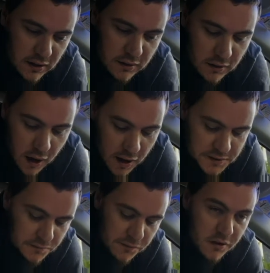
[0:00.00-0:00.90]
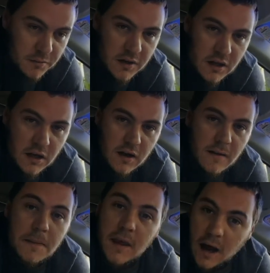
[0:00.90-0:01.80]
another awesome freebie
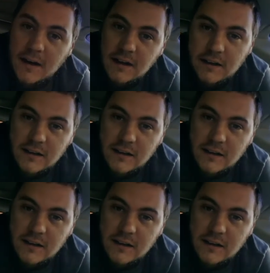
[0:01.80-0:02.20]
I didn't